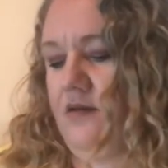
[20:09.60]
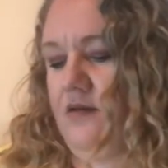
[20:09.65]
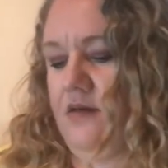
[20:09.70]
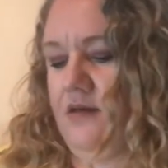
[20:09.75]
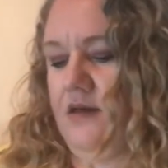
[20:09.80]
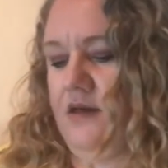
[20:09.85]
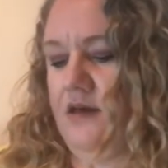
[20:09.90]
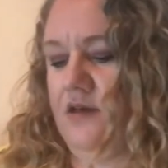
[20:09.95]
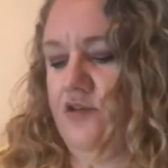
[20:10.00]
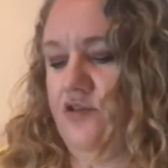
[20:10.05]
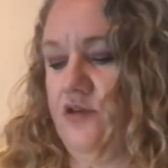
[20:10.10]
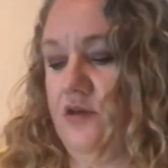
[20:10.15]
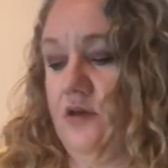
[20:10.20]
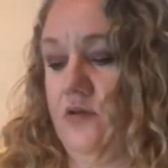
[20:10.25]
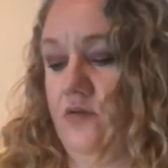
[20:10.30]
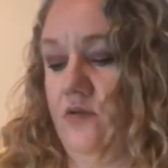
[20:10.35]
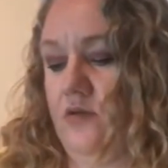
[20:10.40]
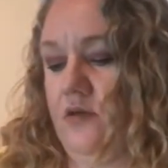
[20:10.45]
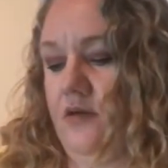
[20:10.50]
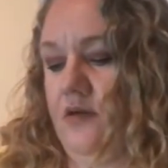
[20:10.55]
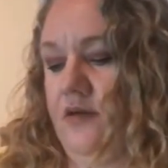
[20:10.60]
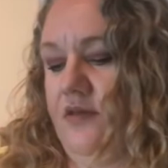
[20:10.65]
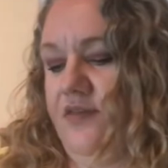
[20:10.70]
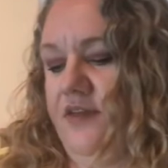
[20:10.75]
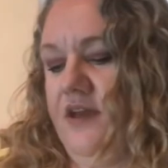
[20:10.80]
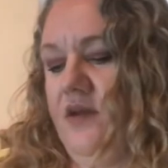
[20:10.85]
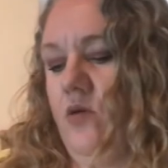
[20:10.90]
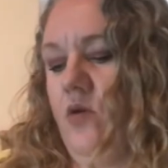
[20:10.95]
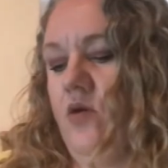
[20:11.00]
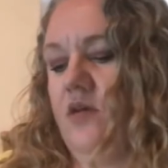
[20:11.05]
eyeshadow. I
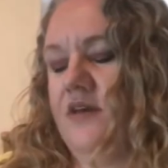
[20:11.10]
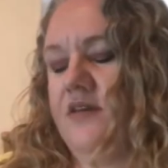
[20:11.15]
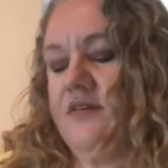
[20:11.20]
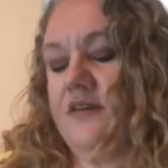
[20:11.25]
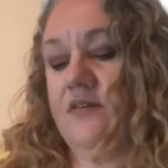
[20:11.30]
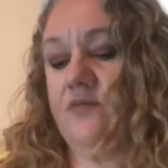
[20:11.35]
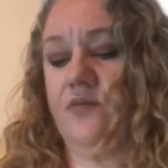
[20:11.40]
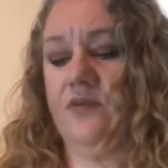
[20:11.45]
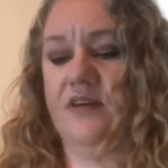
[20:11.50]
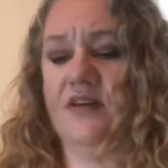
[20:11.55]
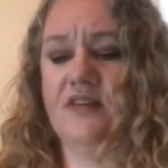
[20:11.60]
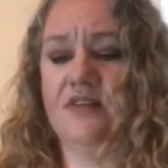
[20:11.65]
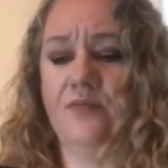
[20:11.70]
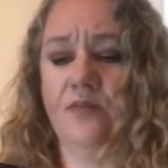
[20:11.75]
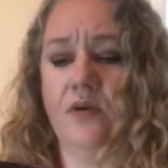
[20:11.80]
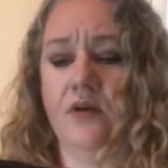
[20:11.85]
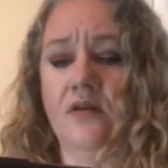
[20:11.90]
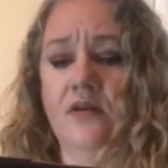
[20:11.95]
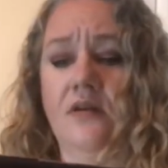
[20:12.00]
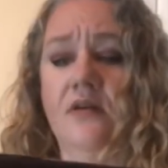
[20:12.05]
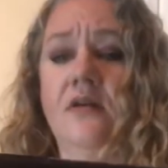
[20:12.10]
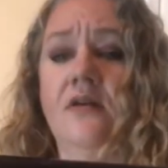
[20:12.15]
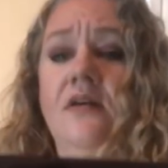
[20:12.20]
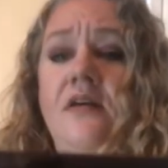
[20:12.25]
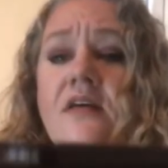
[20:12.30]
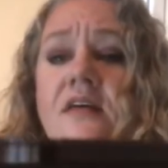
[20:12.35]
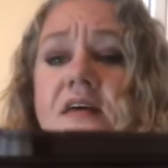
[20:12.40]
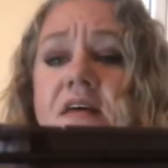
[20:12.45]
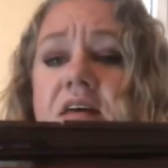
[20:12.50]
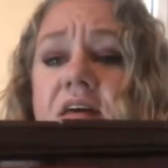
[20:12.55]
think all I did with this one
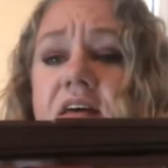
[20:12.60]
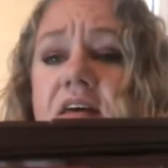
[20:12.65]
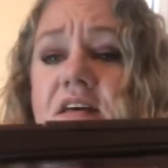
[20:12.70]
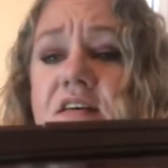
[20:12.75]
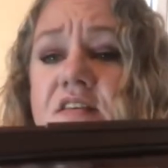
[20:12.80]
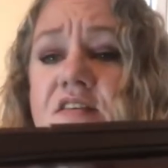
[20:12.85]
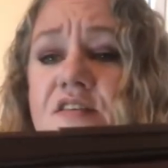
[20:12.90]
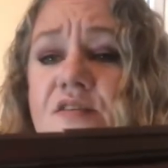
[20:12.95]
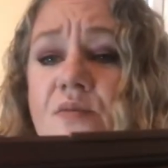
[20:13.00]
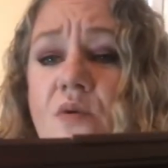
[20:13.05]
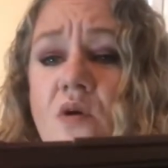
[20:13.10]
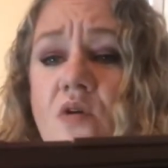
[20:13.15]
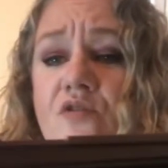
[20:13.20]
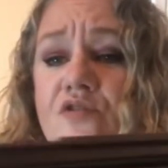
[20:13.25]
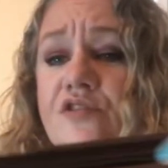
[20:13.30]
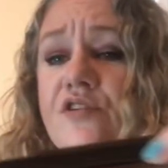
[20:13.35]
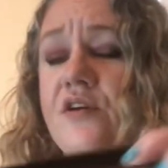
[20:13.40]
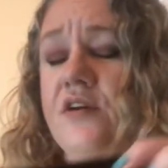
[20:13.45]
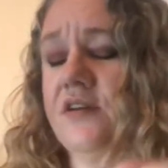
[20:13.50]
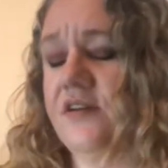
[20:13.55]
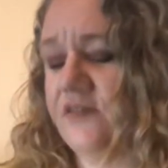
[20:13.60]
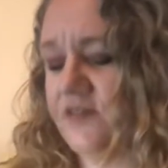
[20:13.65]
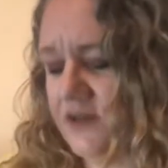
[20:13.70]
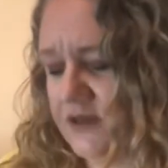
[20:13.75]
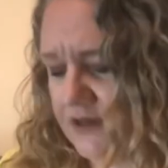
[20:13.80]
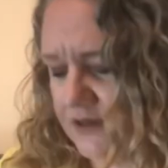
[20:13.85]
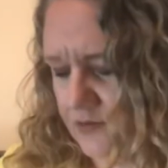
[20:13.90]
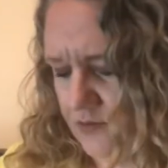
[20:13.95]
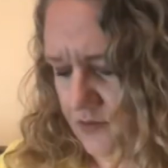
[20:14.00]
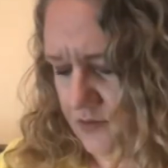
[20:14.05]
is swatch it on a
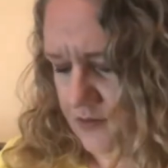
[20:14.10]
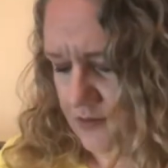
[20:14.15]
video.